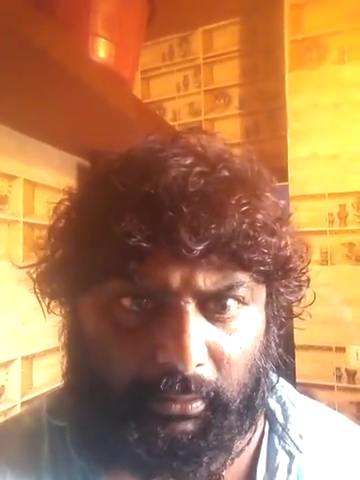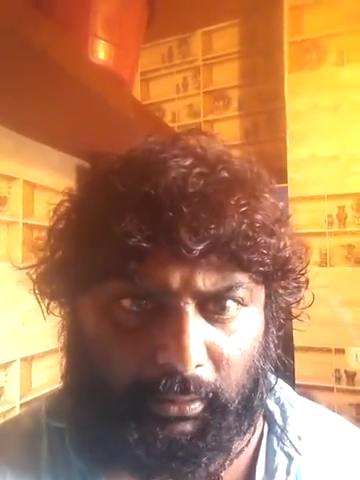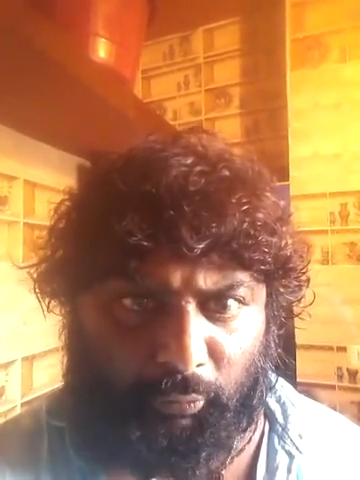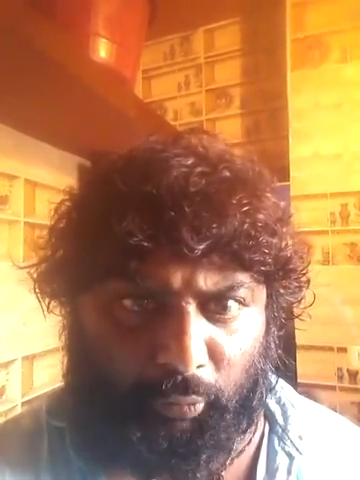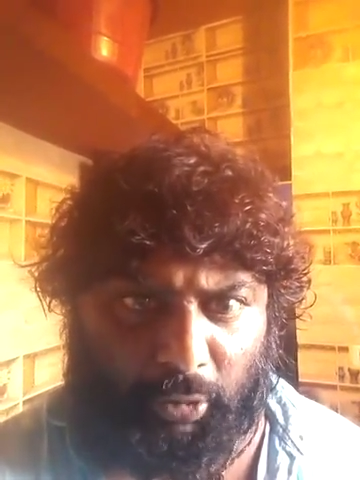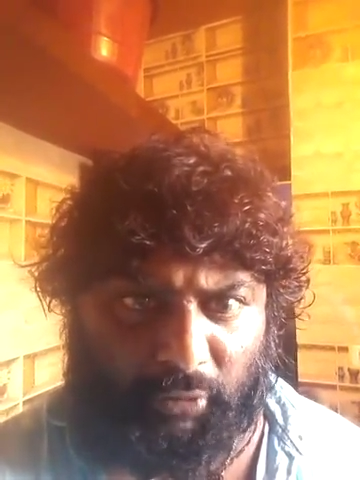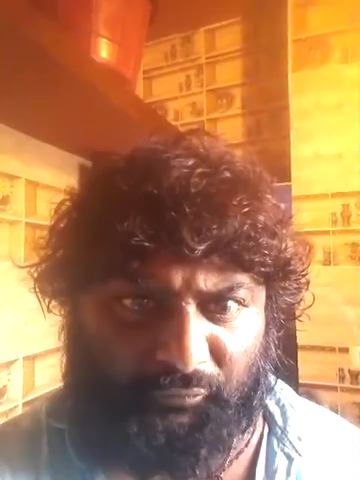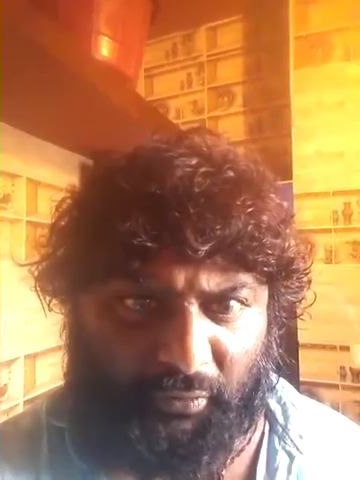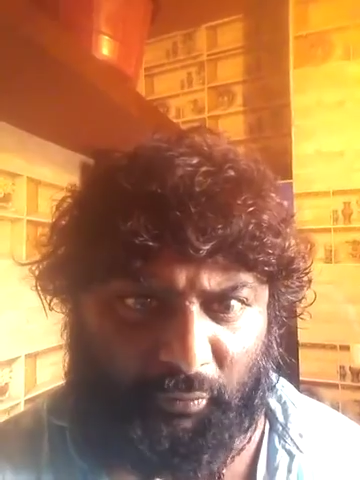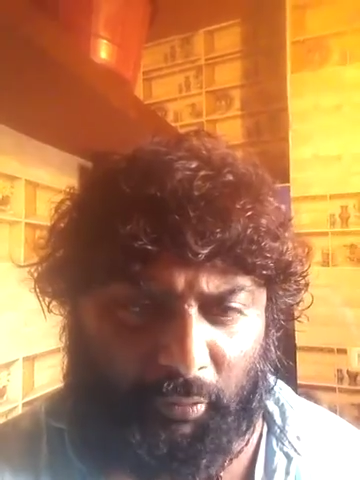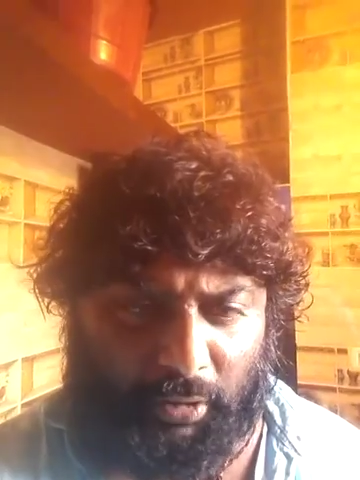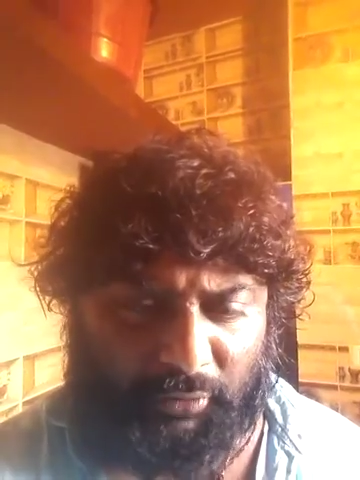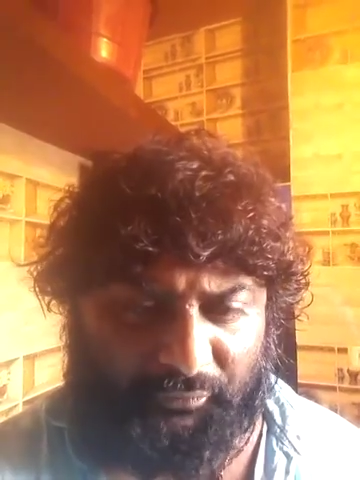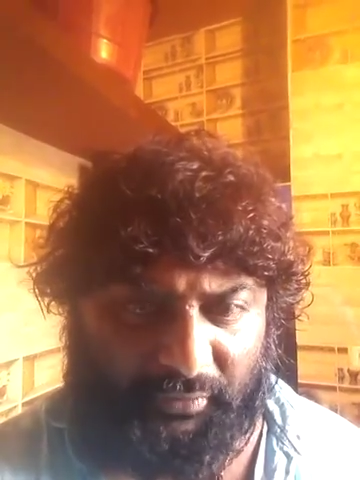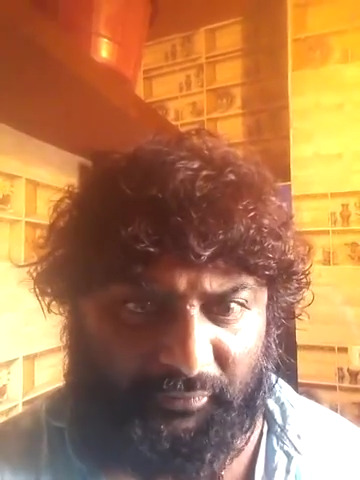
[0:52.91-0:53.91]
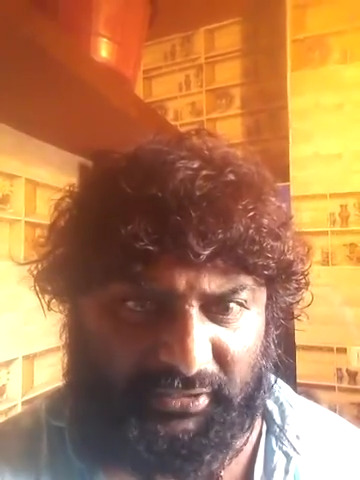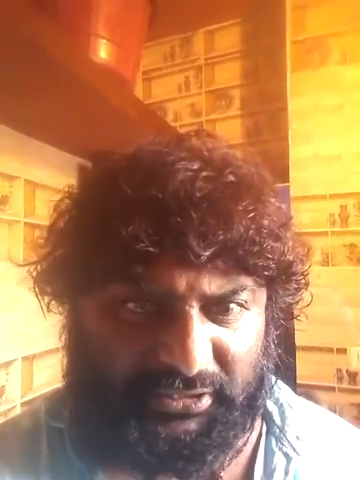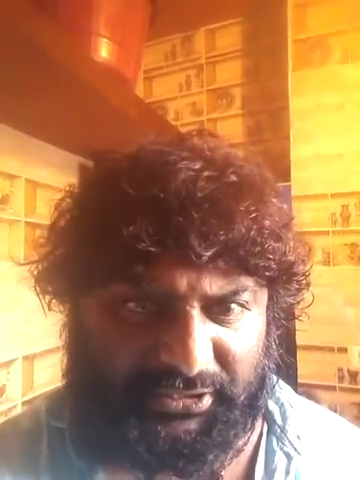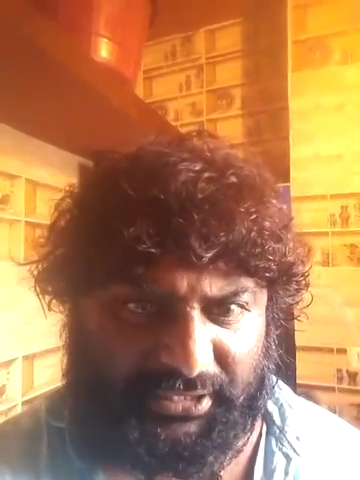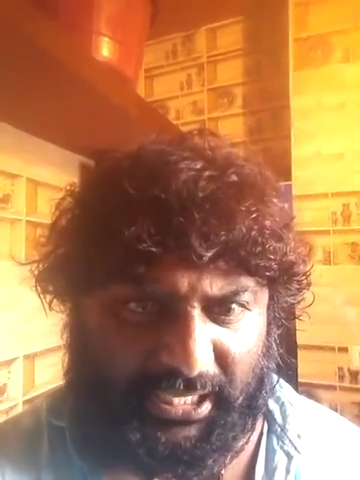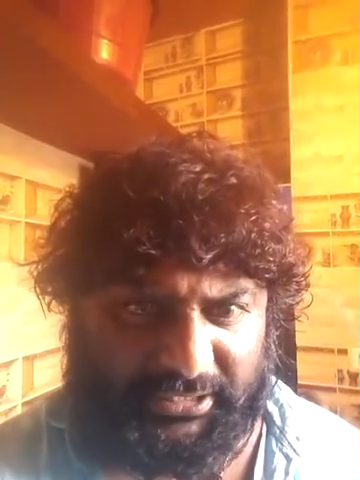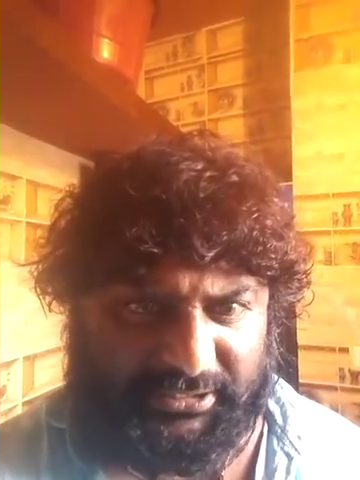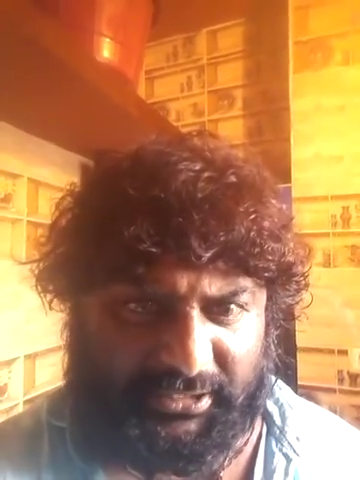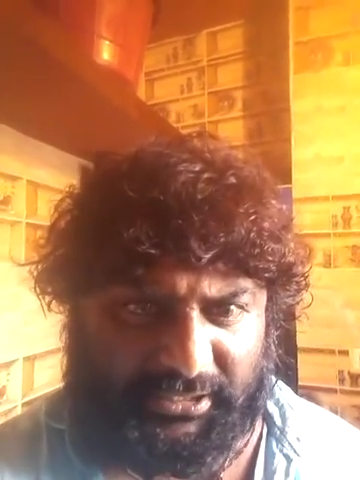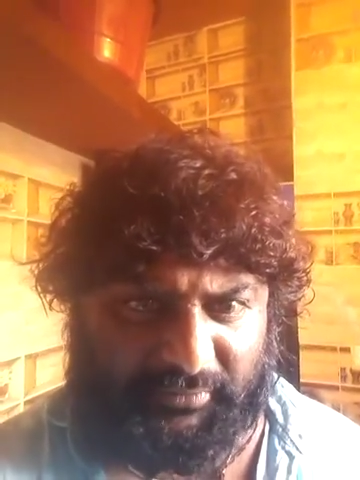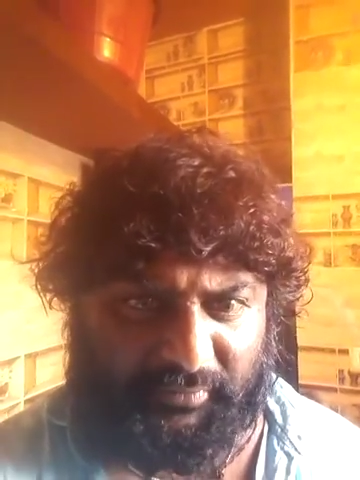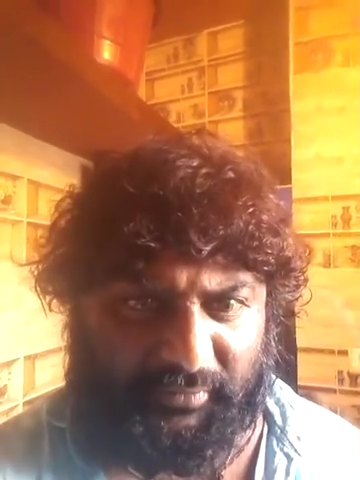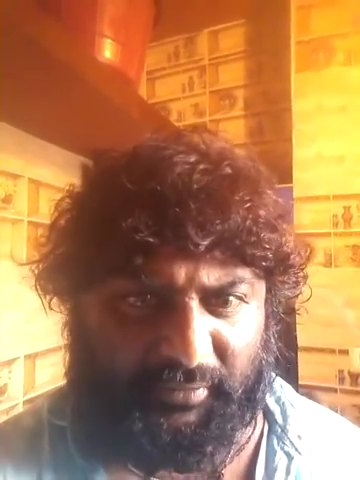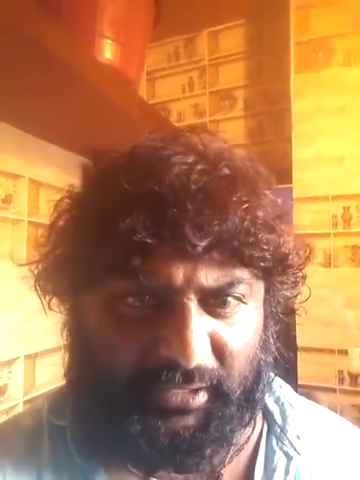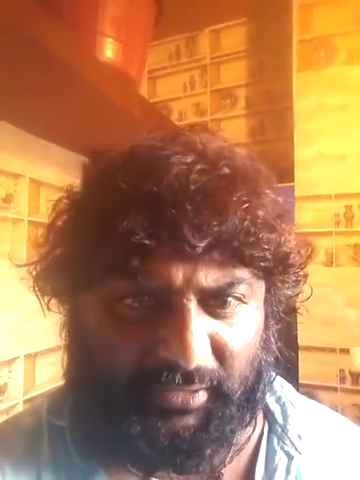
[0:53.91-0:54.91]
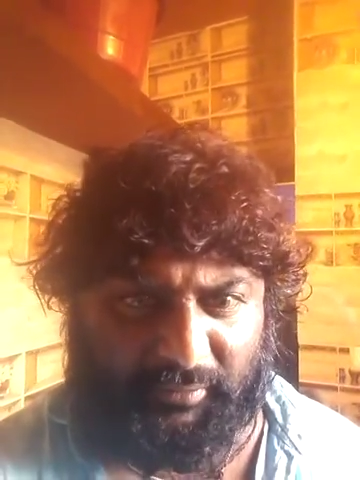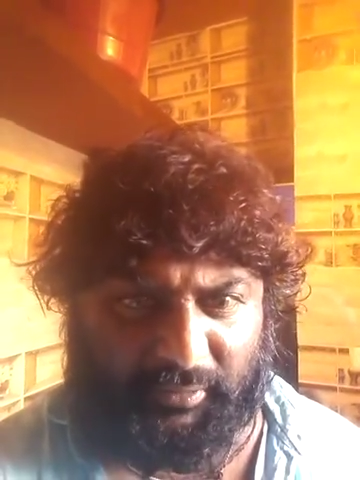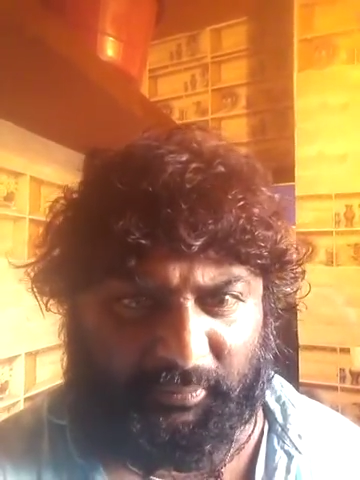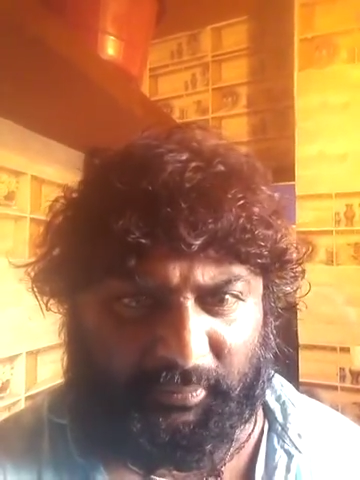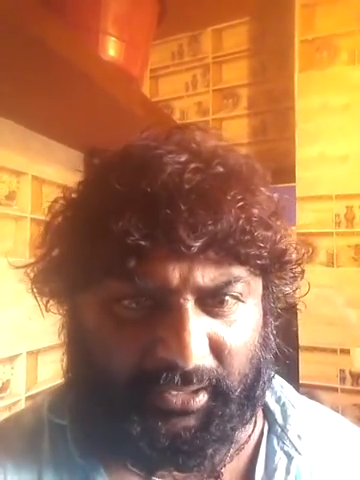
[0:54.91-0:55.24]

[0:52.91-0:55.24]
And what we want, we will snatch it. We will never